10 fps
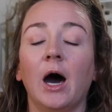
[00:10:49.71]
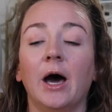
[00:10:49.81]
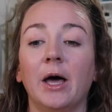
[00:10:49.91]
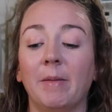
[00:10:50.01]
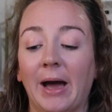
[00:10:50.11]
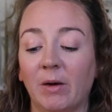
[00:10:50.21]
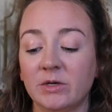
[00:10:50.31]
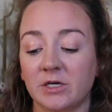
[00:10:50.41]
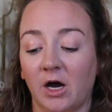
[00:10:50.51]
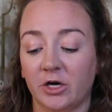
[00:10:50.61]
I
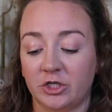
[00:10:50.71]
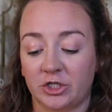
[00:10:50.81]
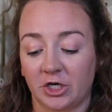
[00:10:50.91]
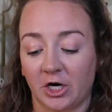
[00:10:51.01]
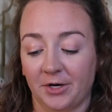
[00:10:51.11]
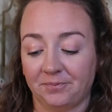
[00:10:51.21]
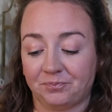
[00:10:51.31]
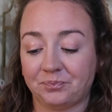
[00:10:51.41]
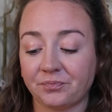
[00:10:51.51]
was unsure